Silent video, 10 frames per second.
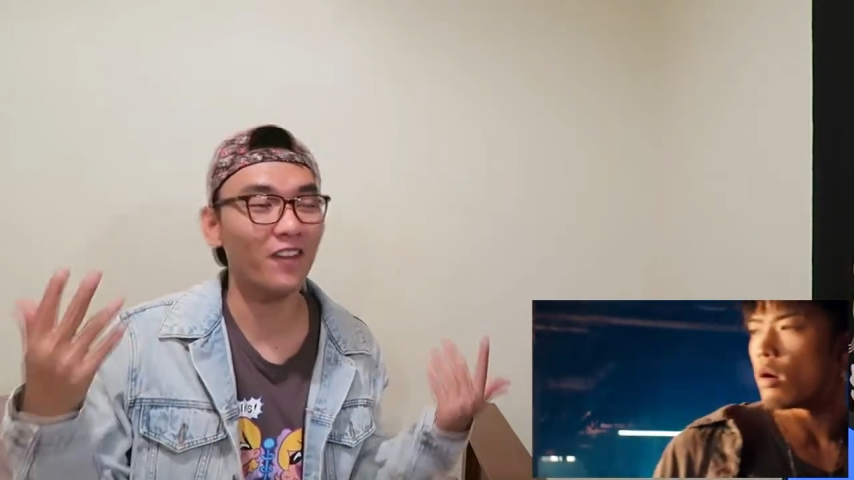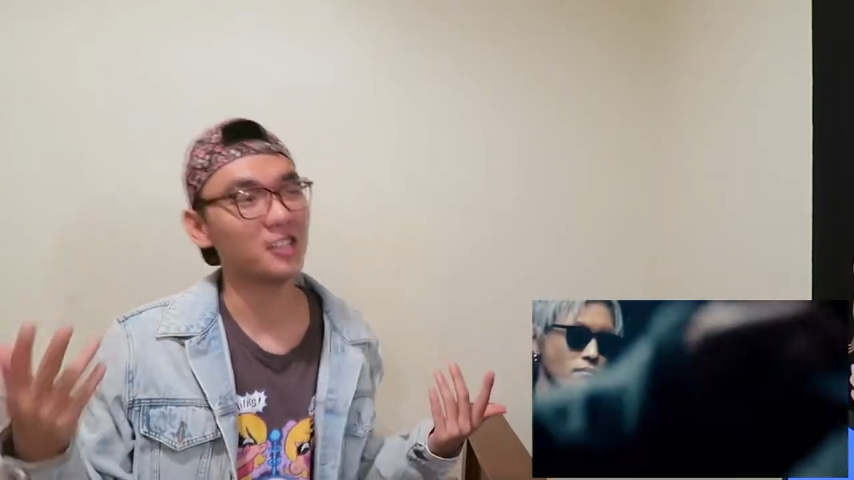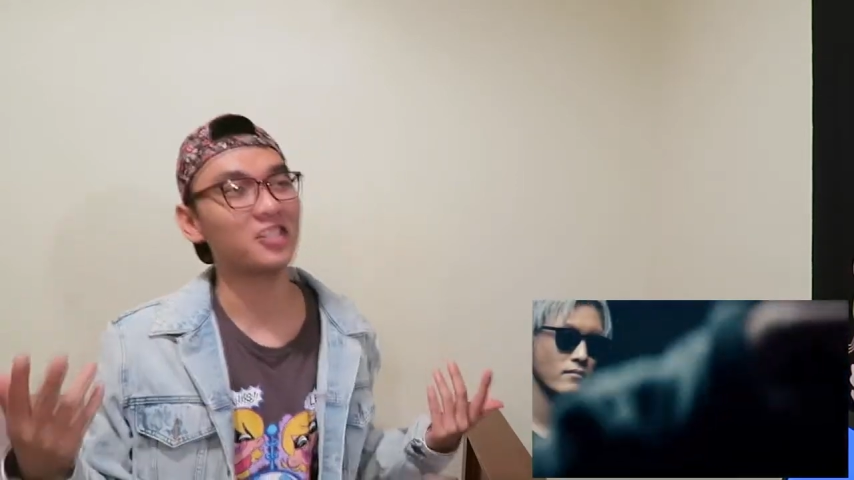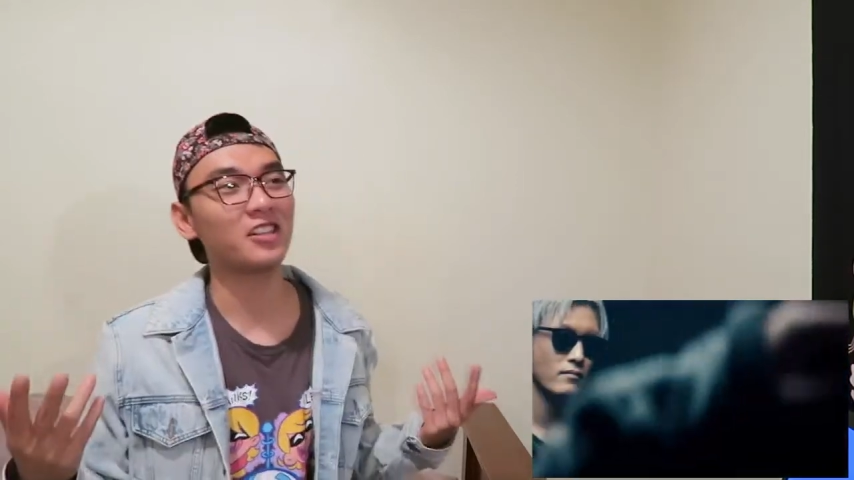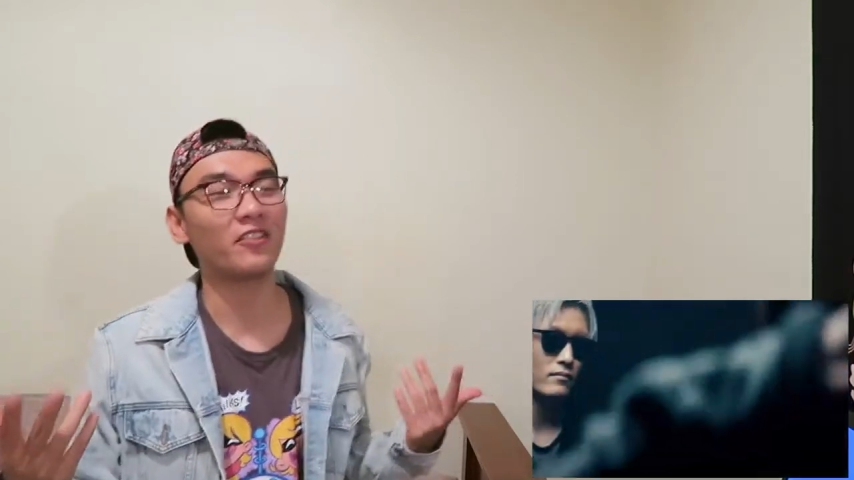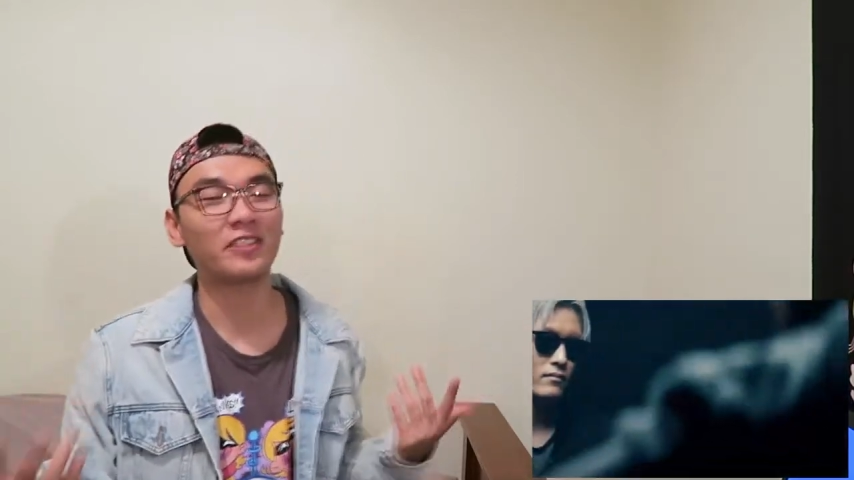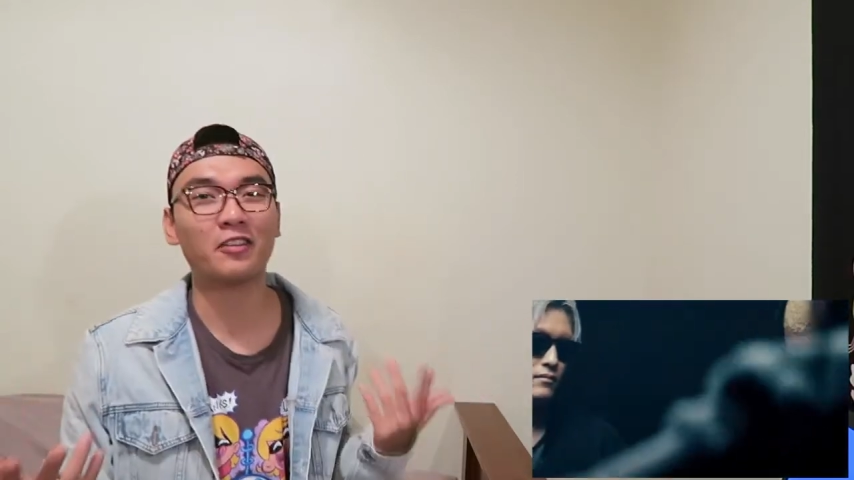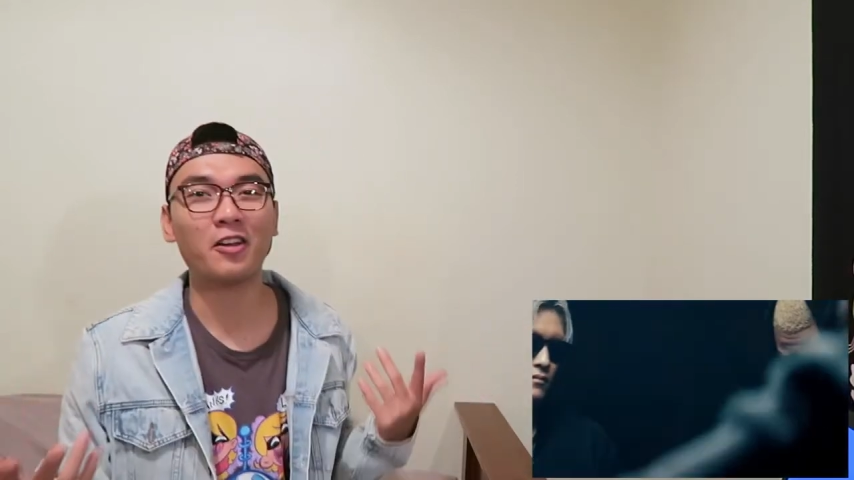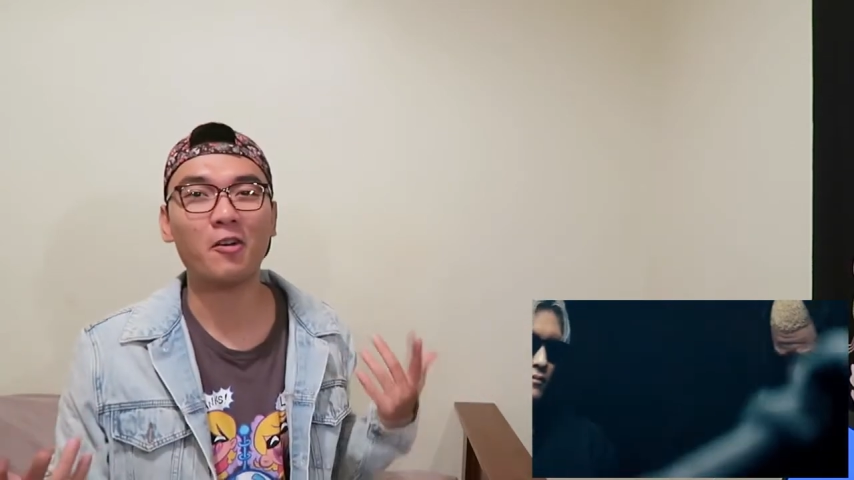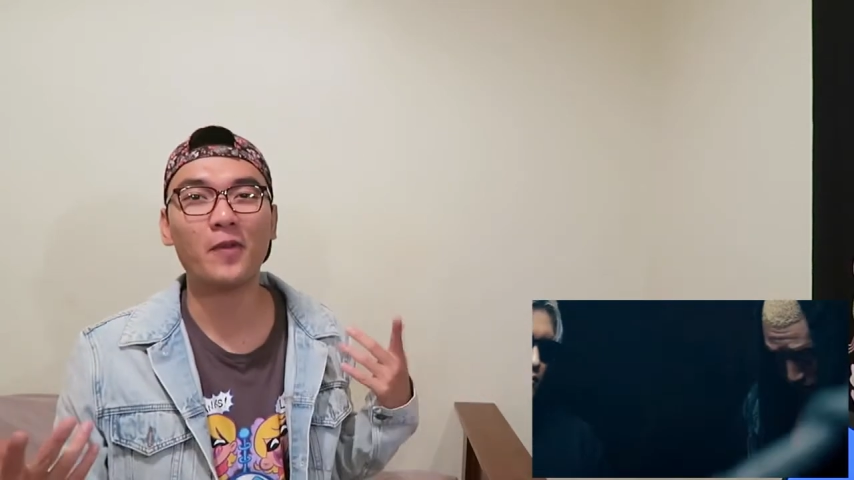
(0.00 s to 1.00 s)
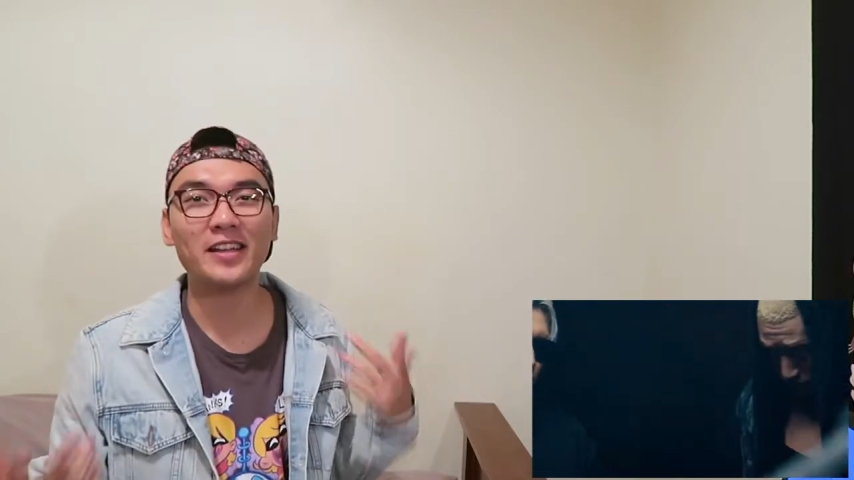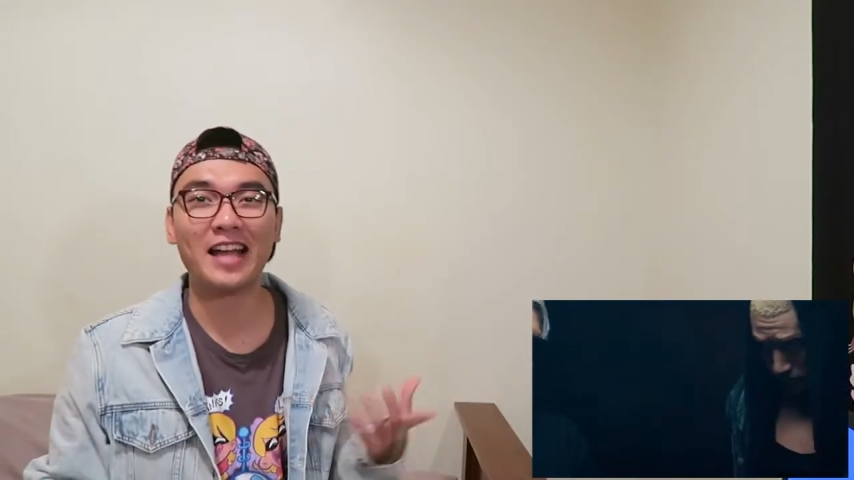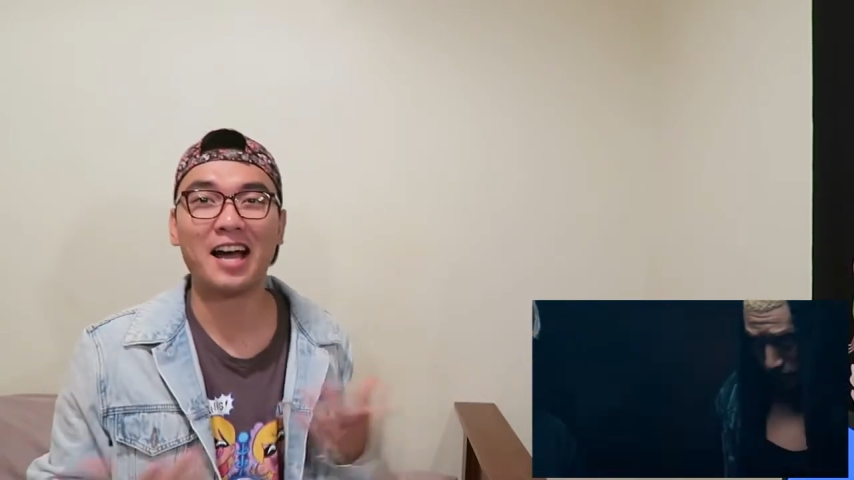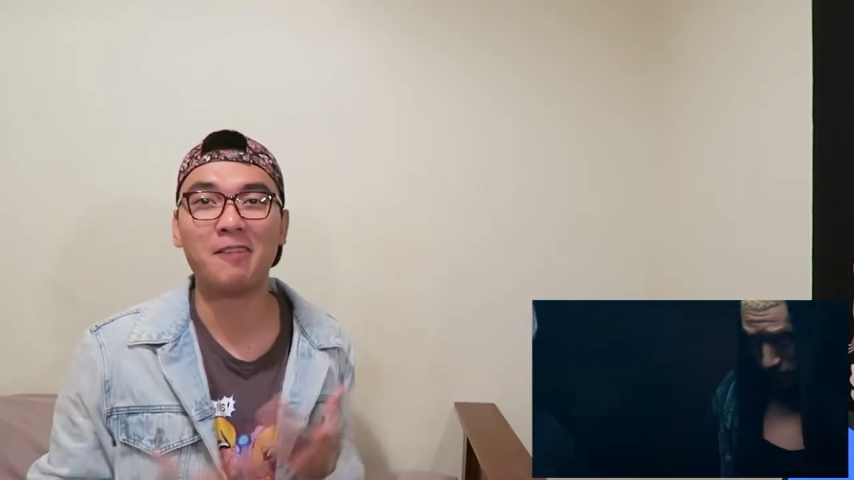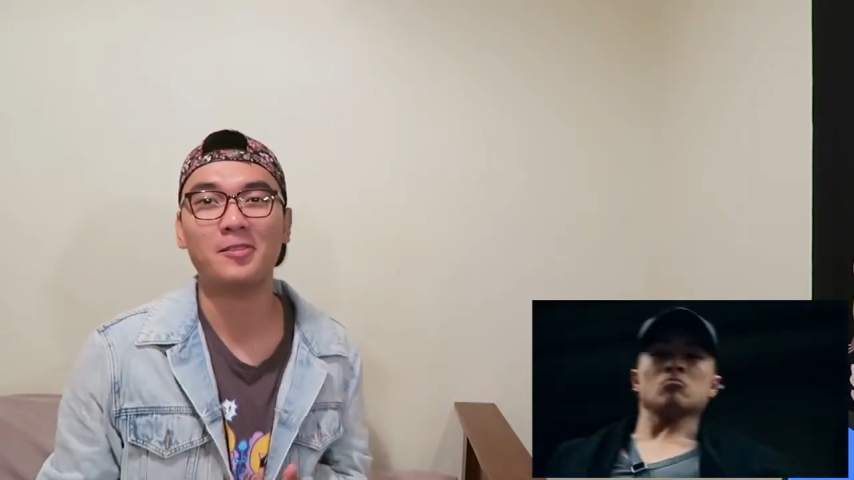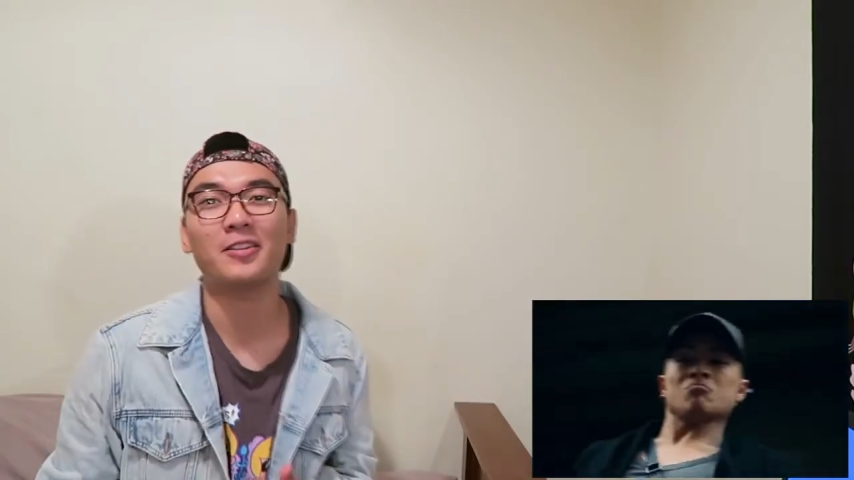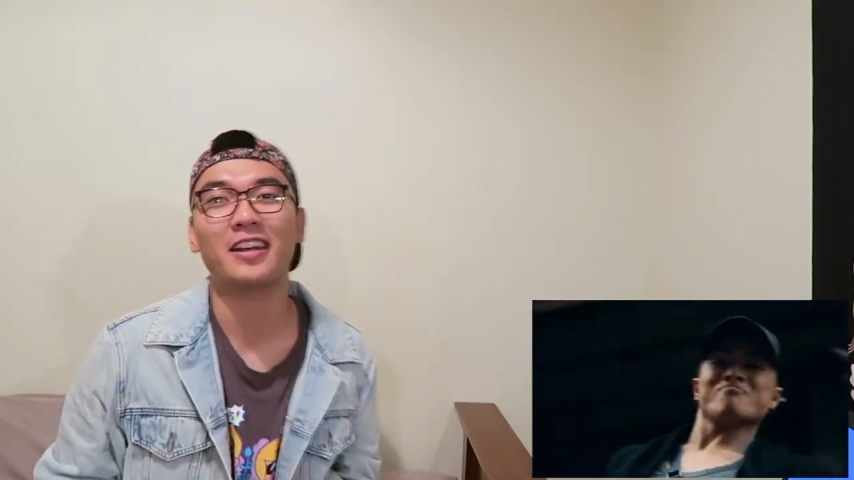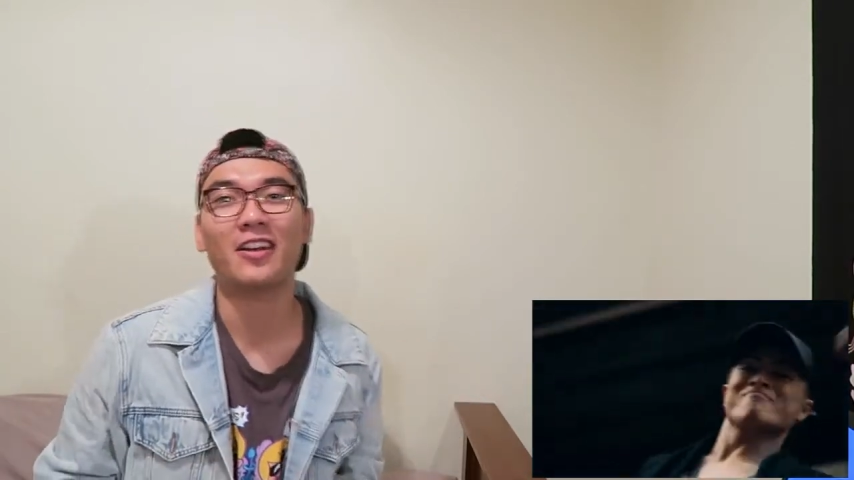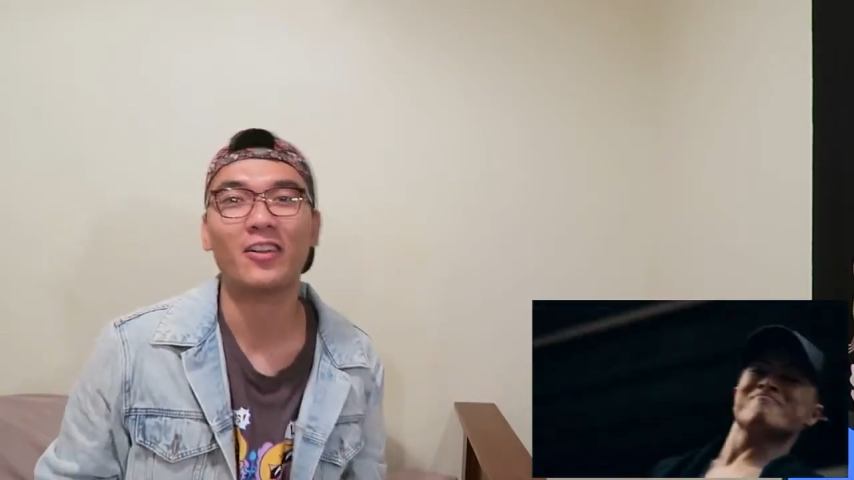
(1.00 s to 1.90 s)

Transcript: version of the song when they upload it